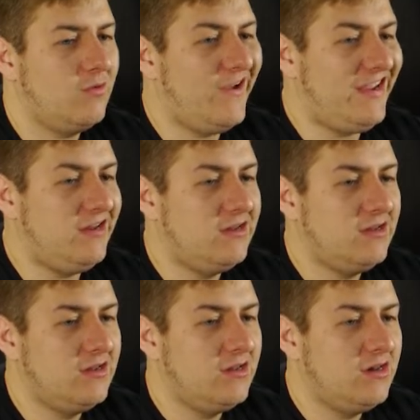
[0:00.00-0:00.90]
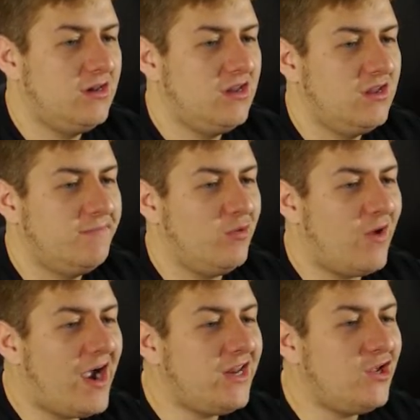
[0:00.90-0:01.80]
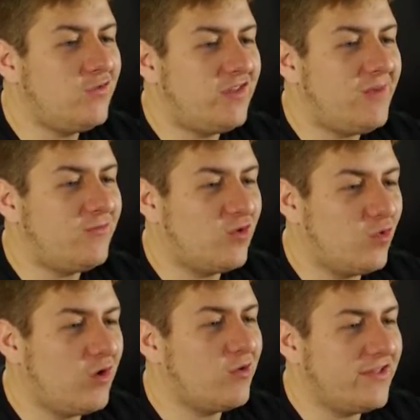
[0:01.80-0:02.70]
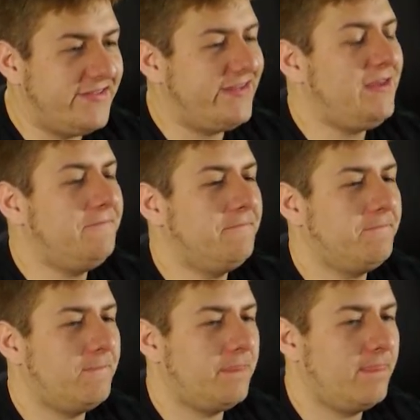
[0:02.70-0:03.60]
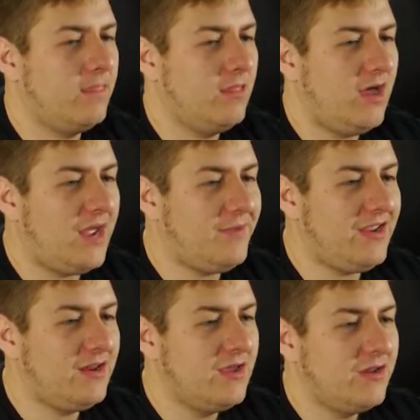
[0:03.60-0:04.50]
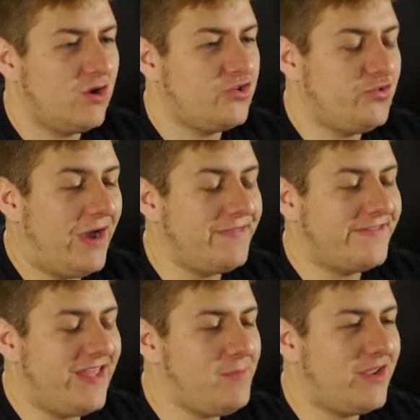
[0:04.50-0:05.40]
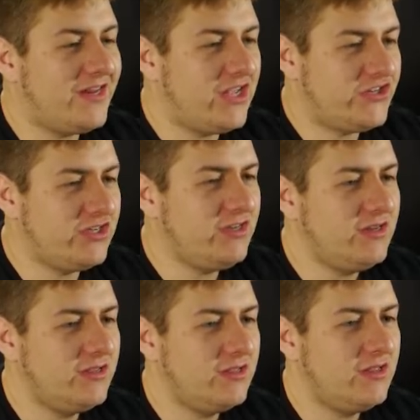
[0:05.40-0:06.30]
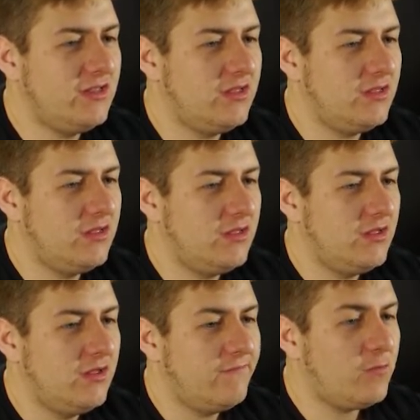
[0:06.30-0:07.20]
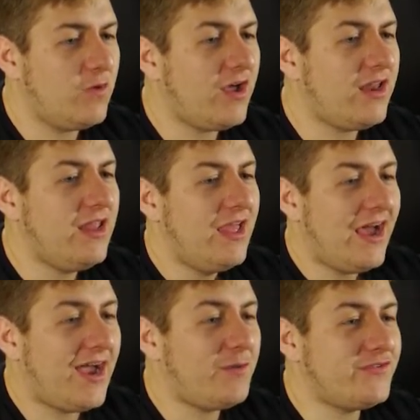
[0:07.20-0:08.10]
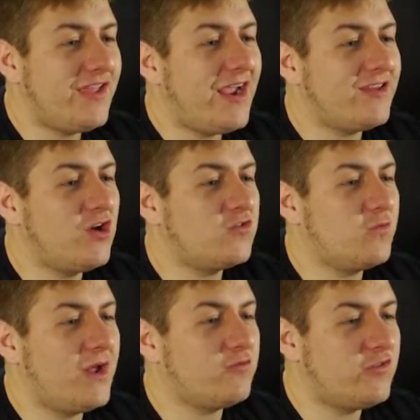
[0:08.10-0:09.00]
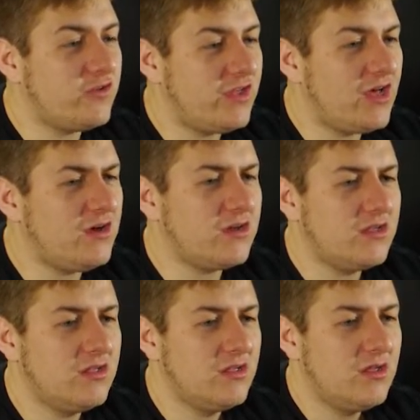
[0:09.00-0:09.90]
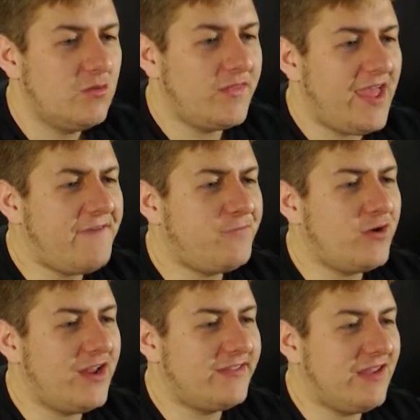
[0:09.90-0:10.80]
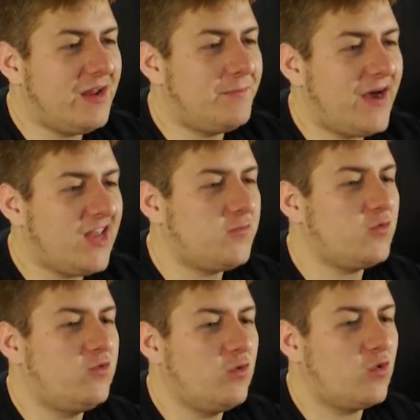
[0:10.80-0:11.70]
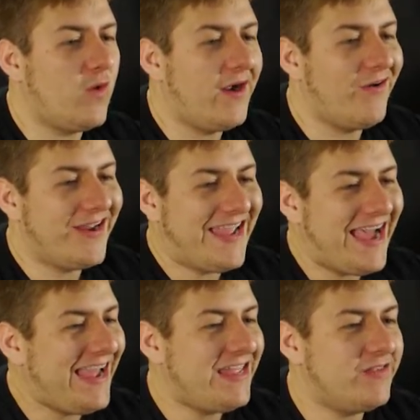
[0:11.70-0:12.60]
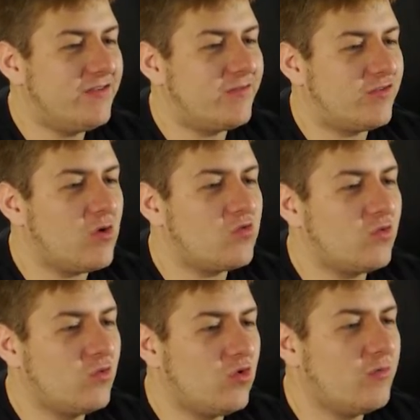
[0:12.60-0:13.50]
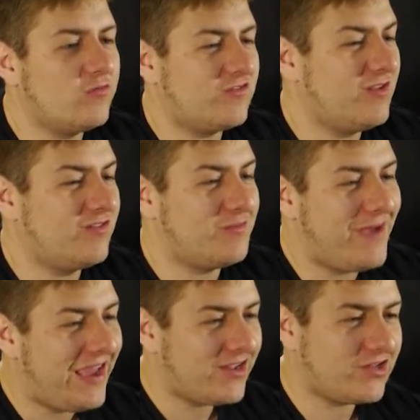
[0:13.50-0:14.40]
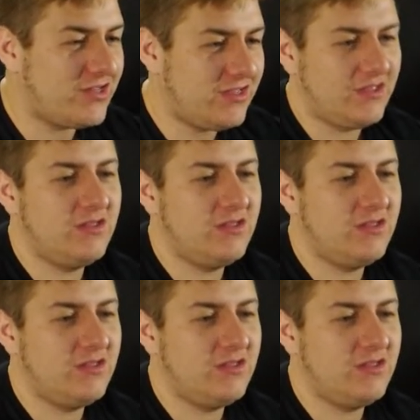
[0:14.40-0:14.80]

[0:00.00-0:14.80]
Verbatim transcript: Wait. But why do you seem so normal, Izzy? I mean, don't you have the same condition? For one, I was diagnosed when I was still young. With effort, it's not impossible to acquire a guise of social norms systematically.